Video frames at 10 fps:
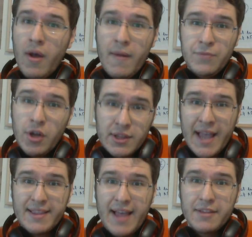Not
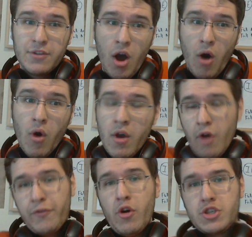like that. No.
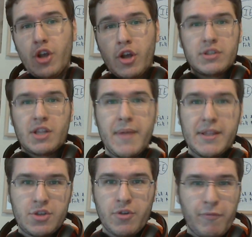Of course you cannot
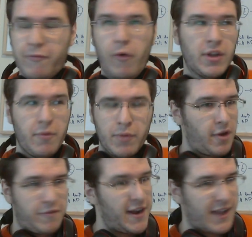admit that you've fallen with
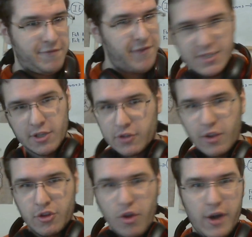your fucking face onto
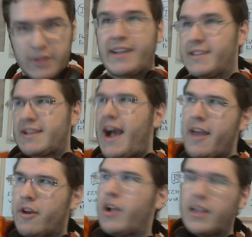the dirt like a
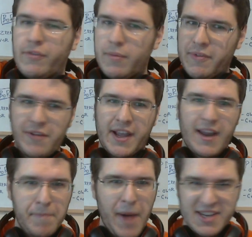skyrocket from the fucking
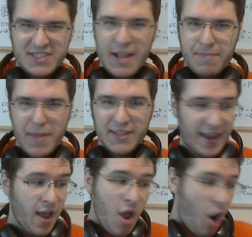Empire State
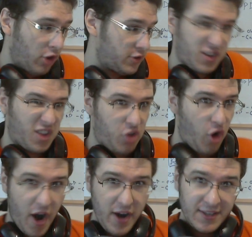Building onto the
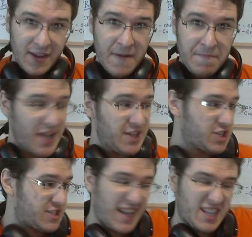dirt and
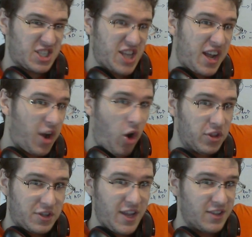just sunk
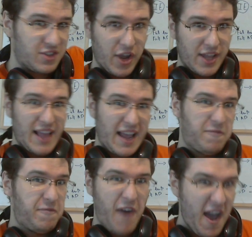into it
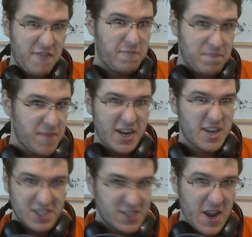5
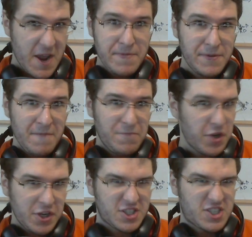meters deep. You
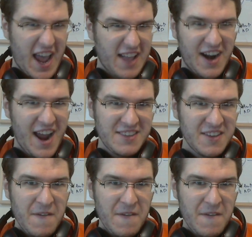cannot say it, right?